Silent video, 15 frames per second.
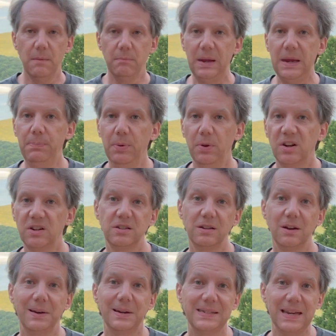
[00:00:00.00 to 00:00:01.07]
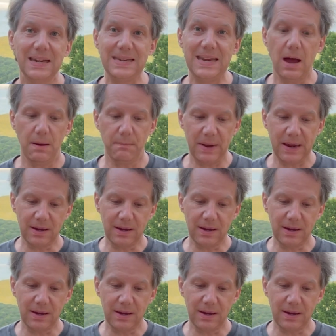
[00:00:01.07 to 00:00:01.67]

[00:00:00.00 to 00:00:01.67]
People are starting to doubt my